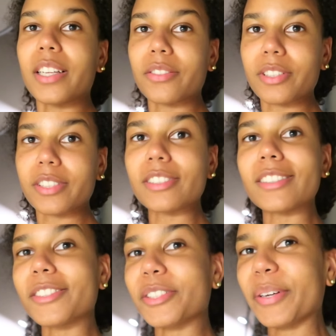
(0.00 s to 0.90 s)
Netflix
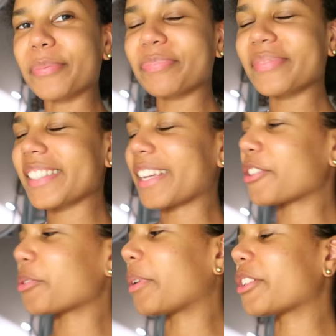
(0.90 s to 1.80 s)
here, so I
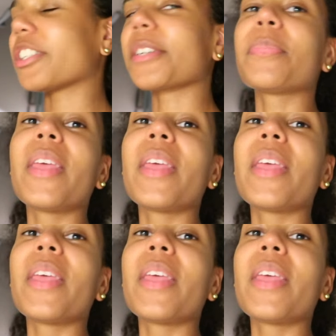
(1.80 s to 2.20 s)
decided to watch it.